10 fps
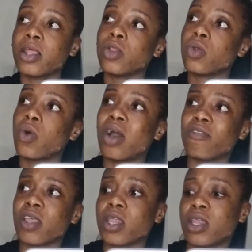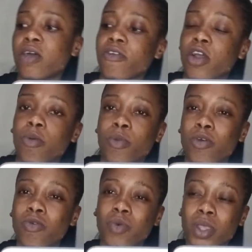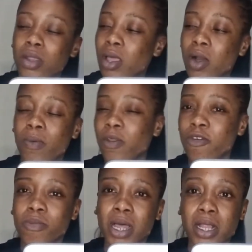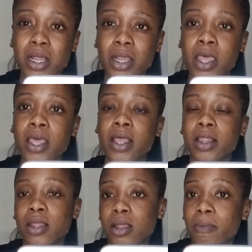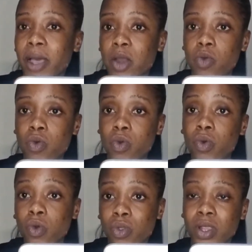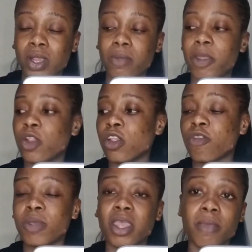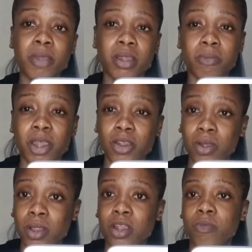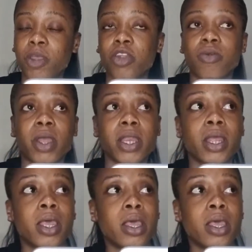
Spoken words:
And so after he did that for a couple of weeks, a couple of months, there's a man who noticed him and sort of became his mentor in the space, right?